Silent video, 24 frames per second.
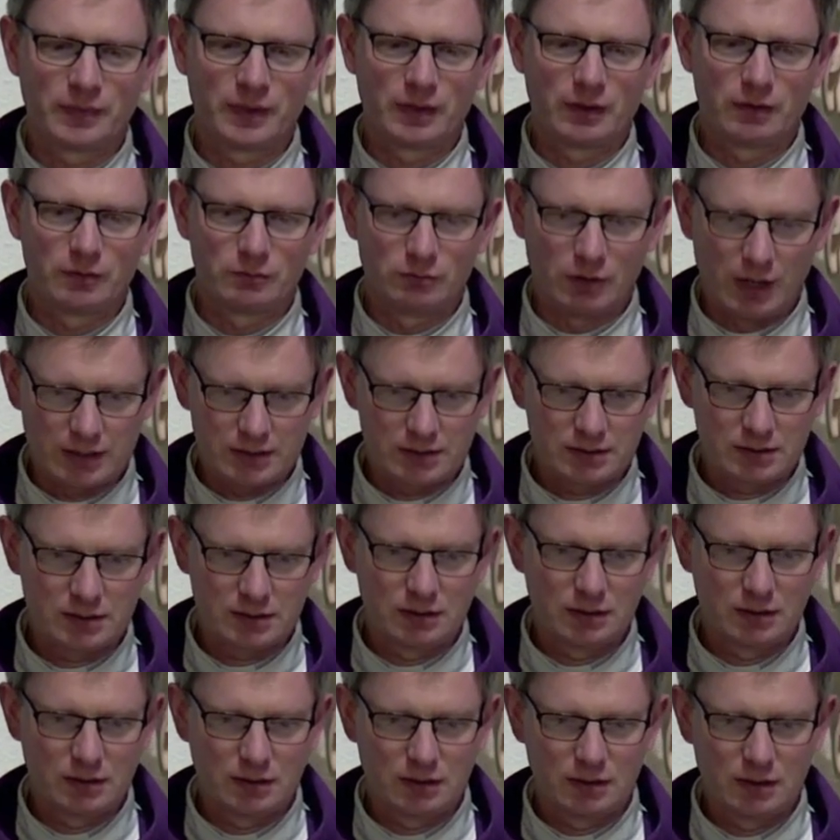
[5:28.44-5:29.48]
rest
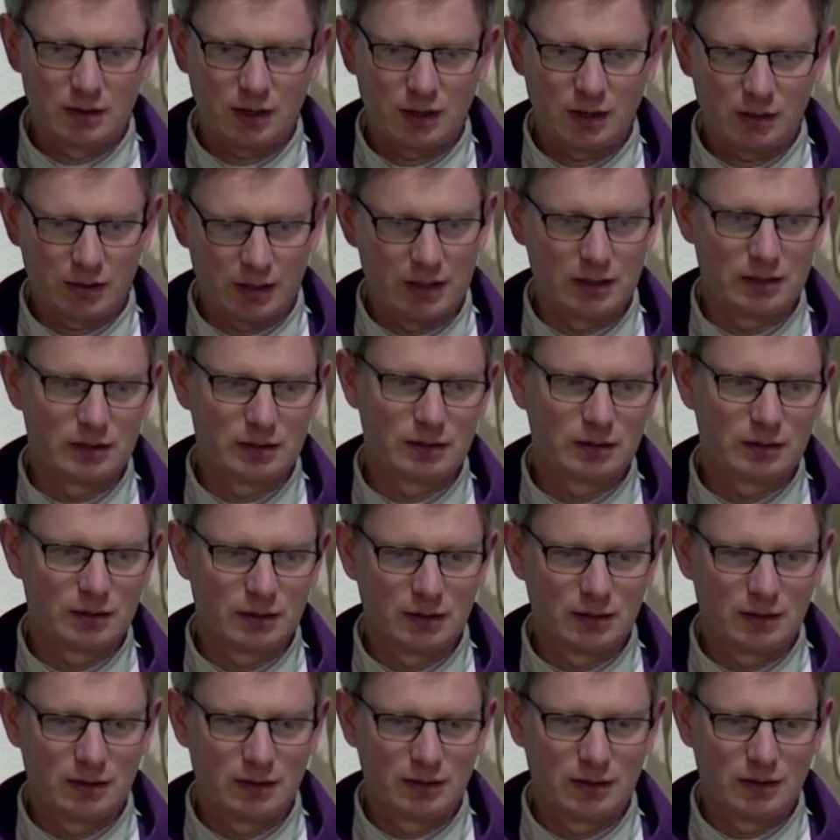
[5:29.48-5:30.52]
our head
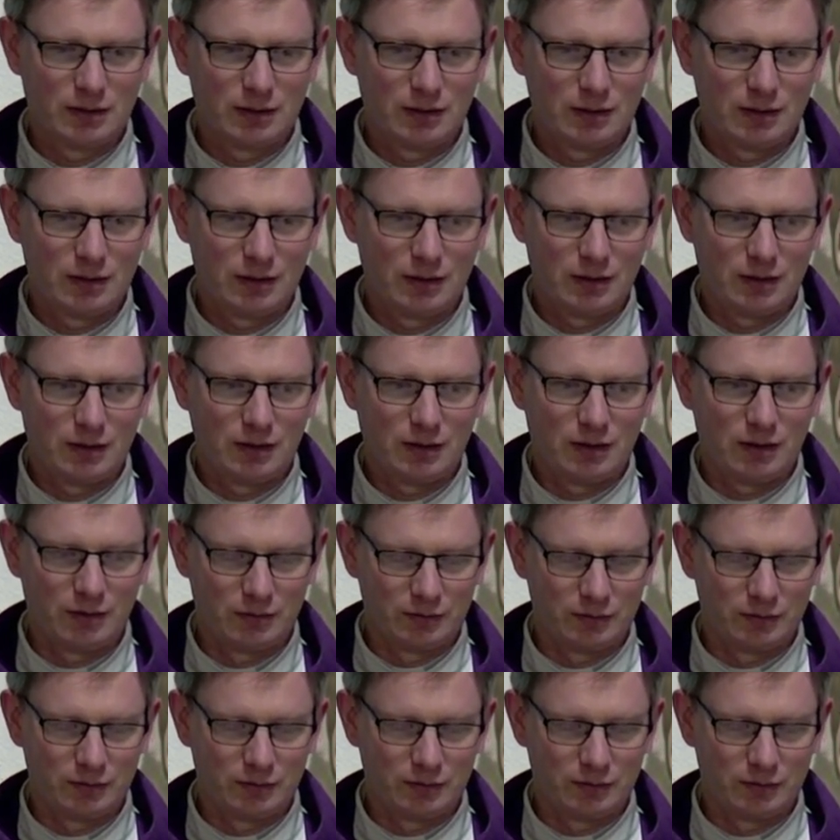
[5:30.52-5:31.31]
on